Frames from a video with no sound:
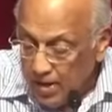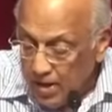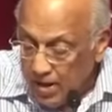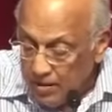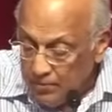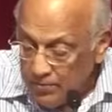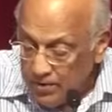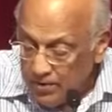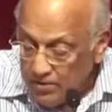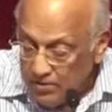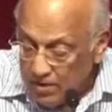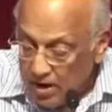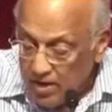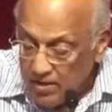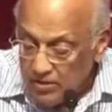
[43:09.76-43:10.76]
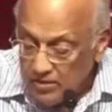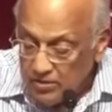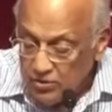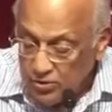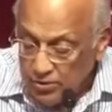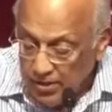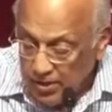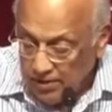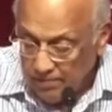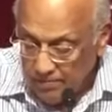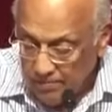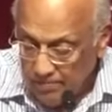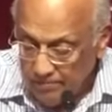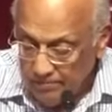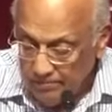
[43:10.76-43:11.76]
I will grant to
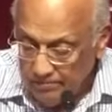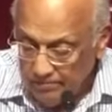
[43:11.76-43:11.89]
him